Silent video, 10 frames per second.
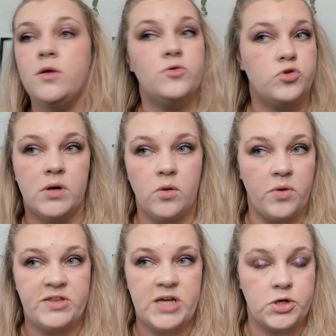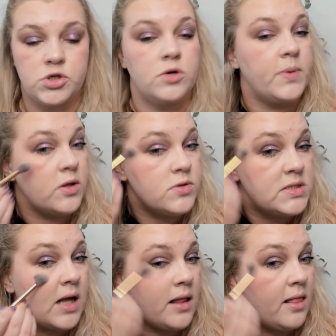you struggle with texture, but you
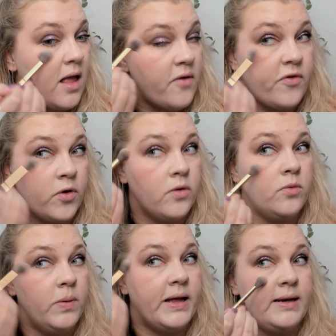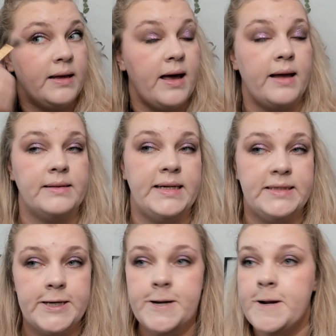still love a good blinding highlight,